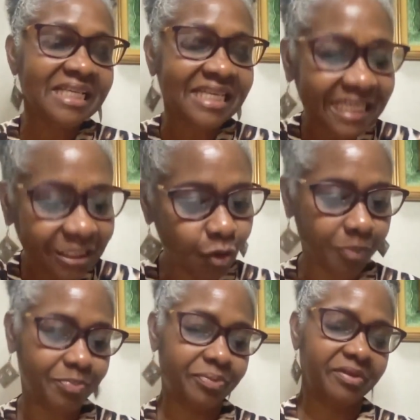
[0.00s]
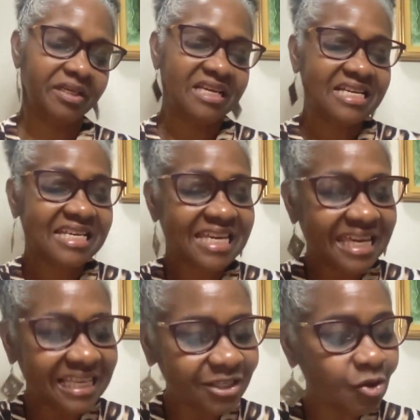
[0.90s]
get up,
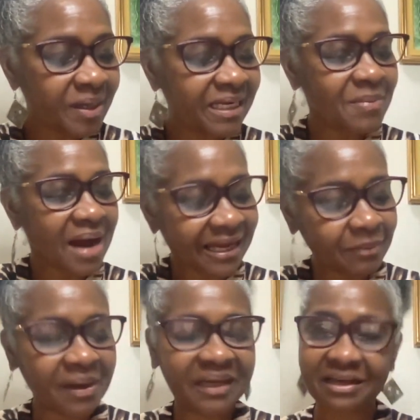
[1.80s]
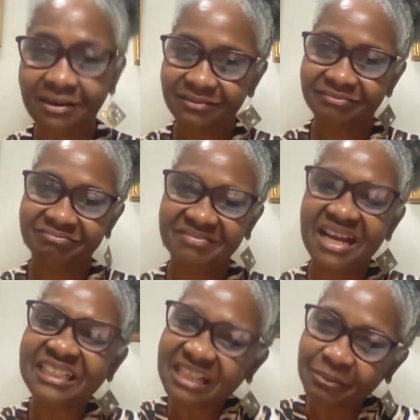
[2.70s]
kill some of them animal here
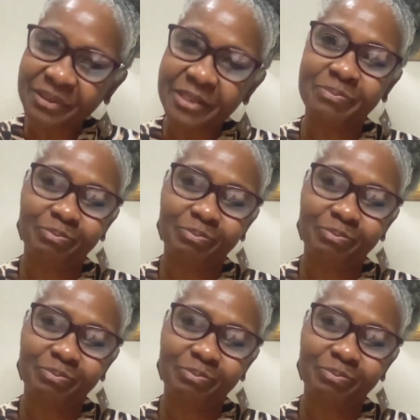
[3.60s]
and yam them.